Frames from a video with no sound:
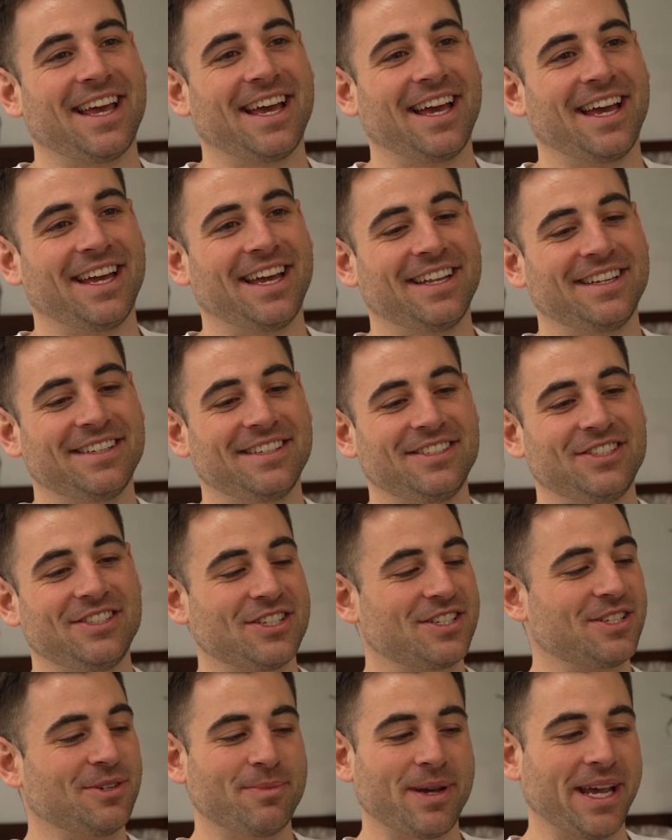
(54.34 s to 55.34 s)
And
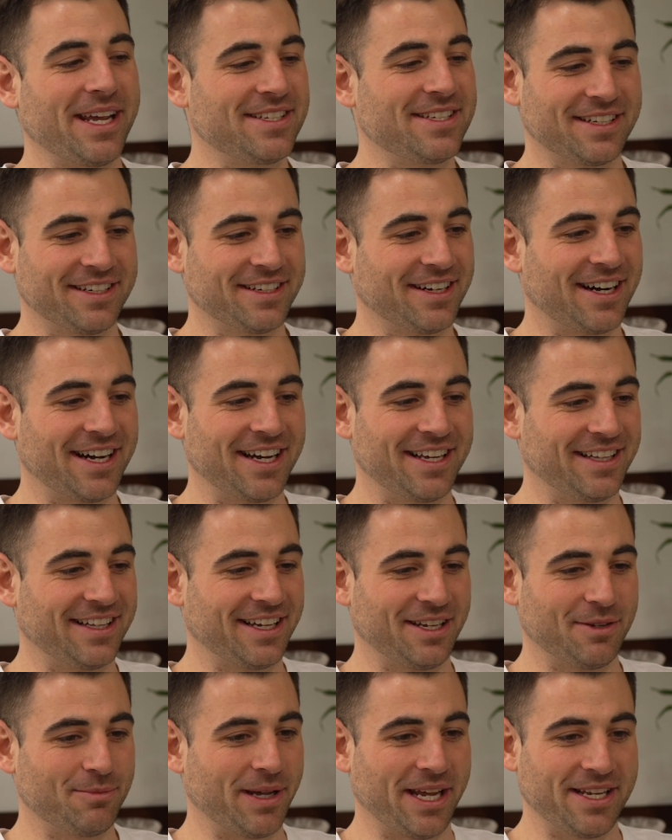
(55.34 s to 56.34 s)
just an amazing guy,
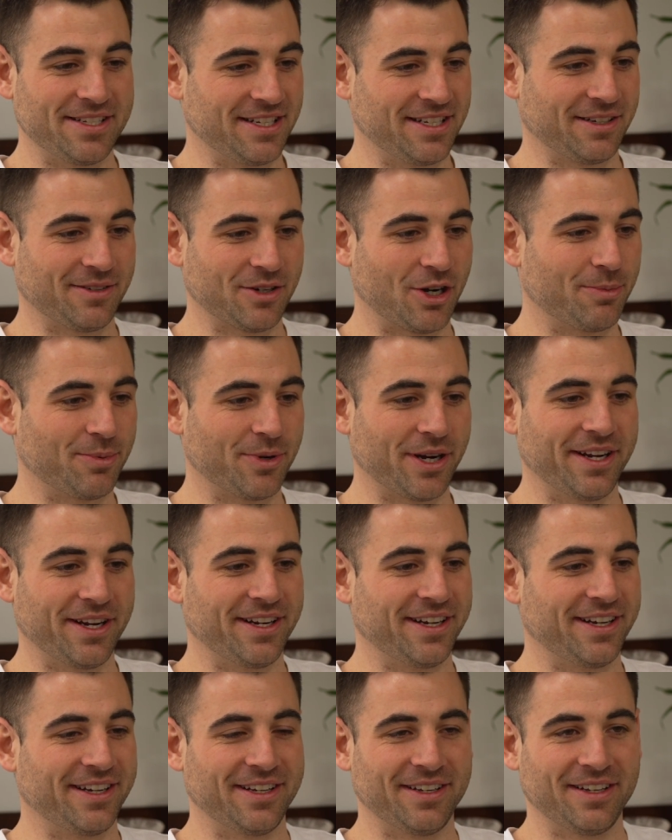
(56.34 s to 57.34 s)
like amazing
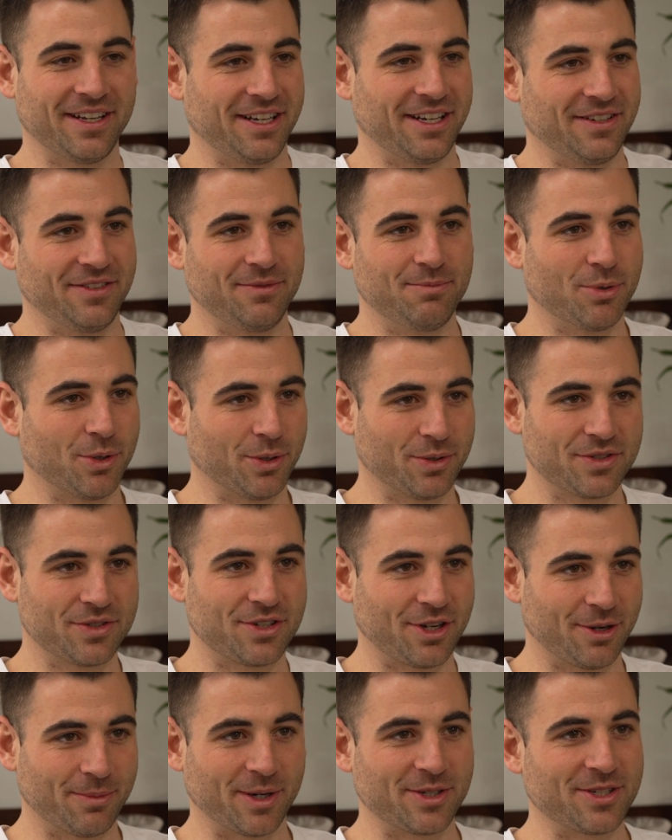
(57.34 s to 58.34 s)
operator, had brought
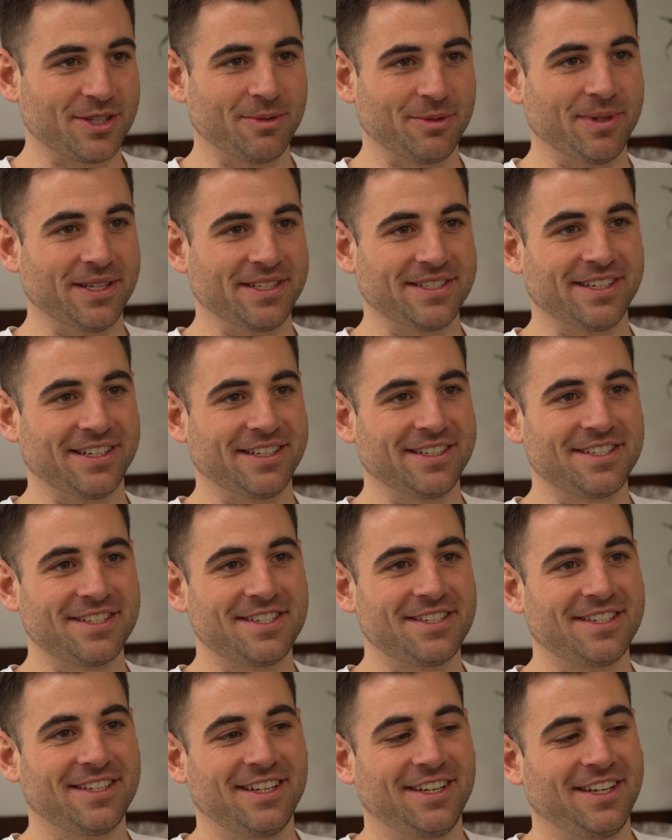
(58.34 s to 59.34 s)
so much to the
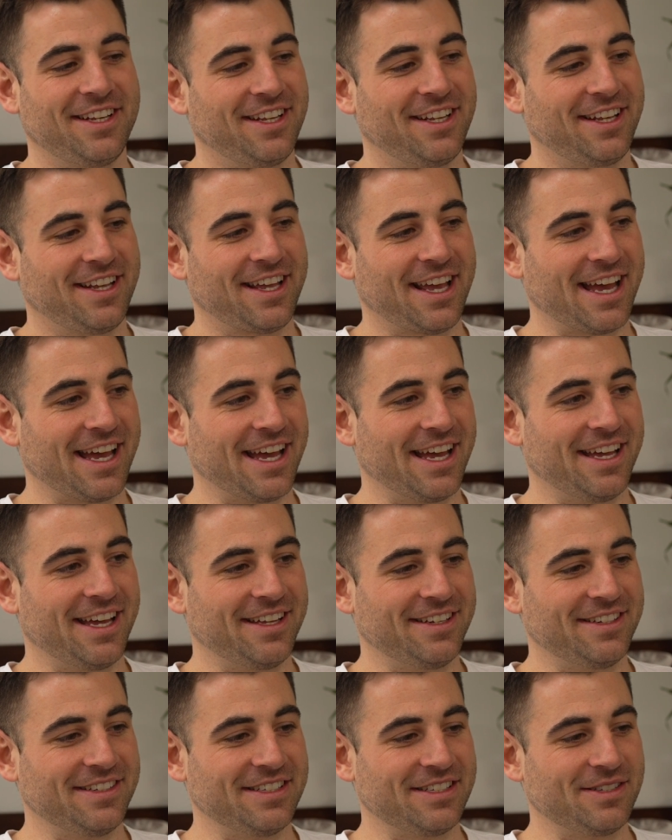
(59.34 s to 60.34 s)
business.
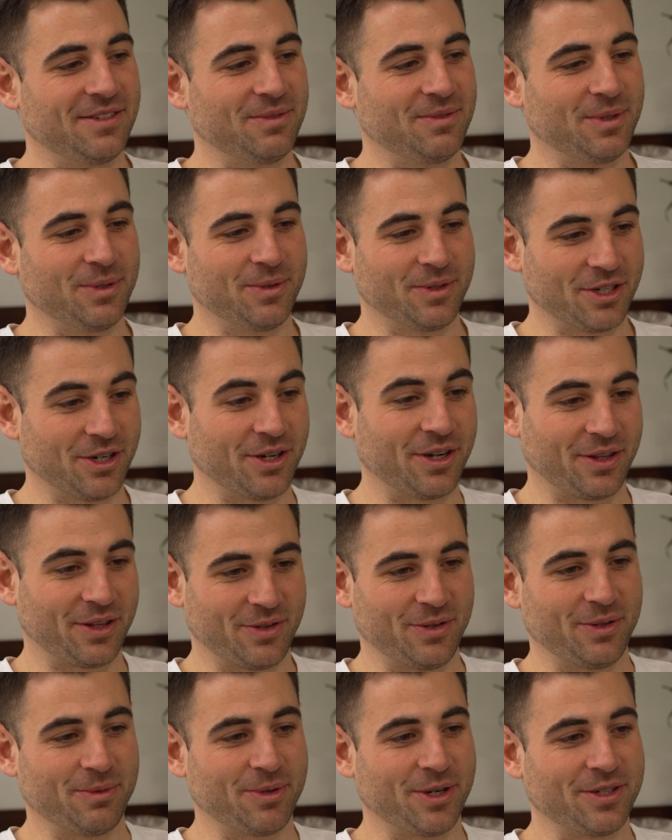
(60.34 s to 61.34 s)
And we were going
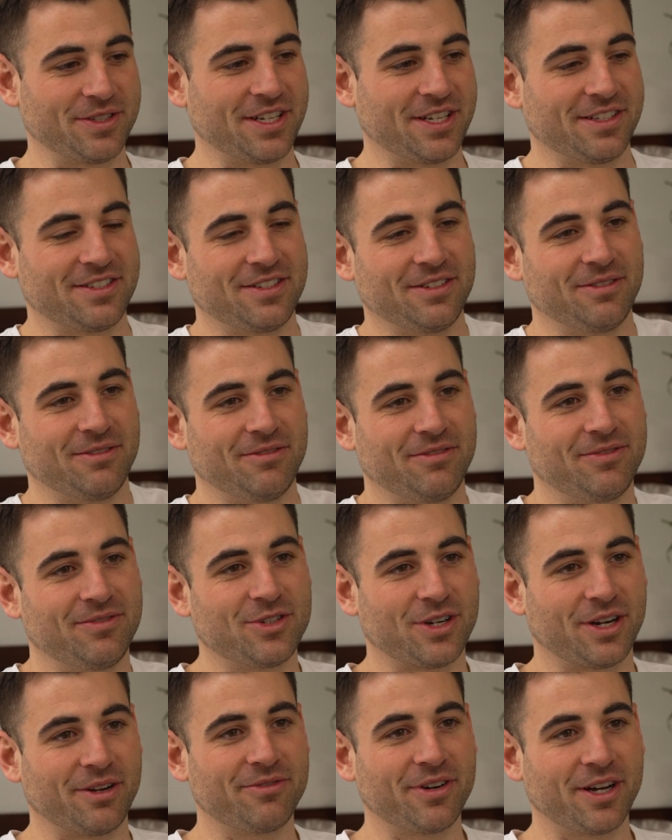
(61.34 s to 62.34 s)
through the process of
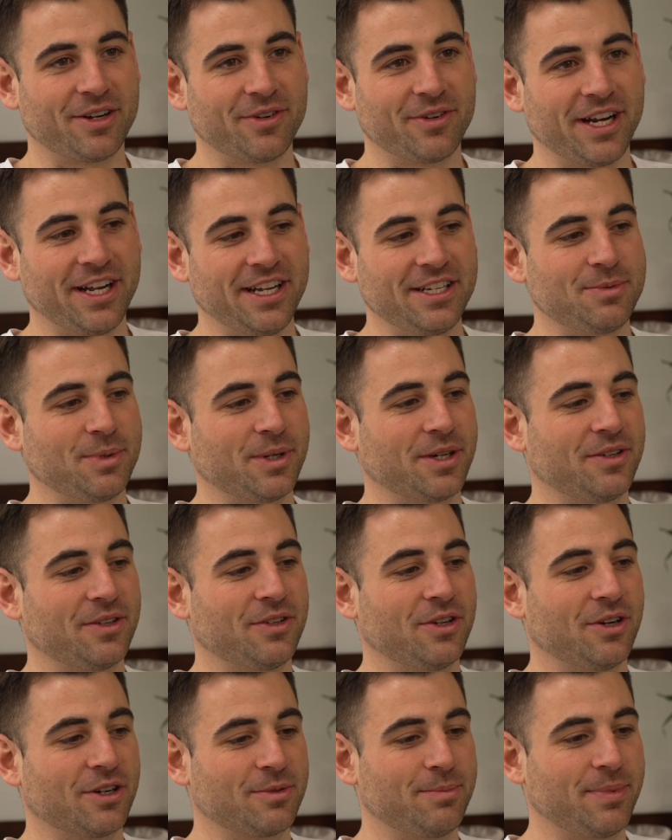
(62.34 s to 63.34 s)
trying to fundraise. We got
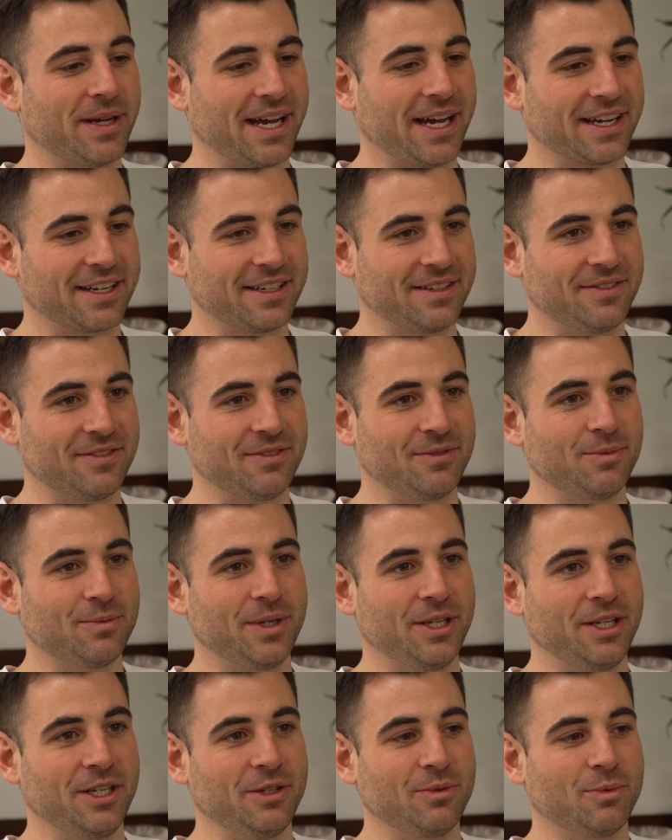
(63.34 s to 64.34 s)
knocked back, and
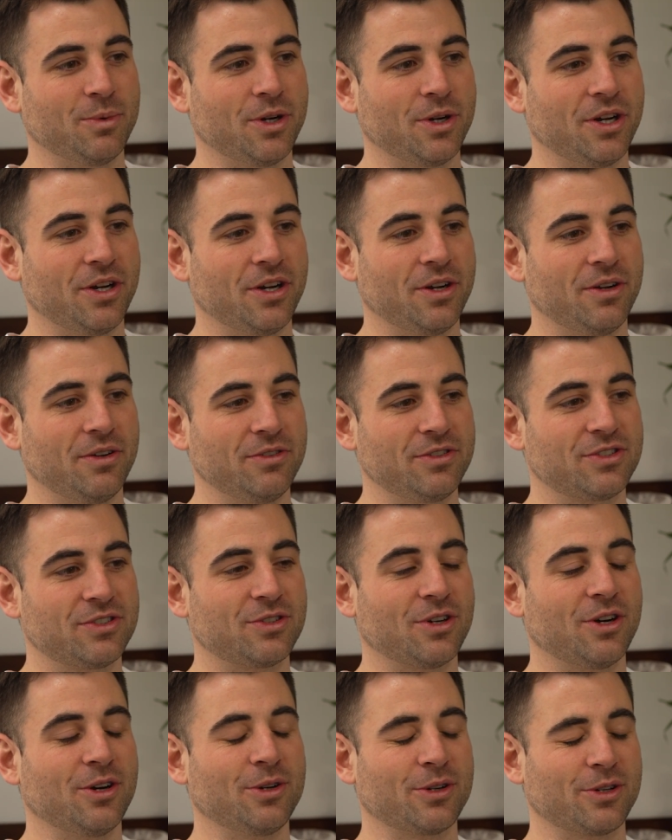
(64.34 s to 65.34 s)
we were
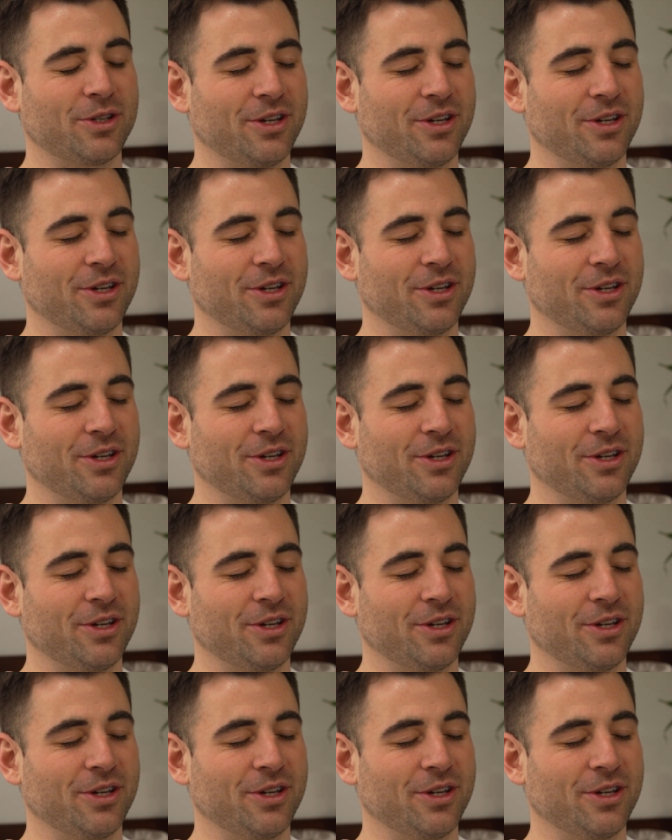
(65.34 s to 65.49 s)
so